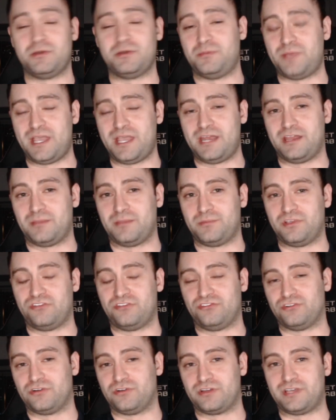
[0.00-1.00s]
panic because
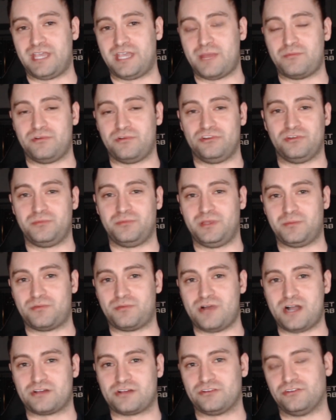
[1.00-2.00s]
you're on camera and you're being
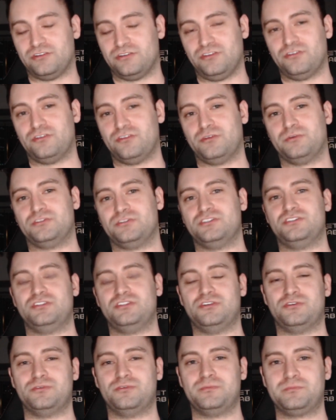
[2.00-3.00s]
proctored and you don't know what to
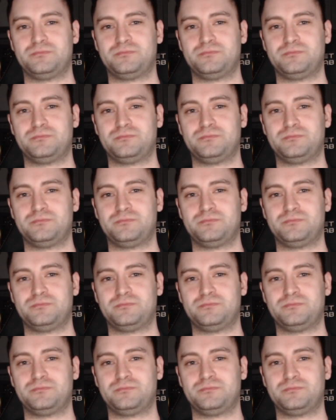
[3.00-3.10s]
do.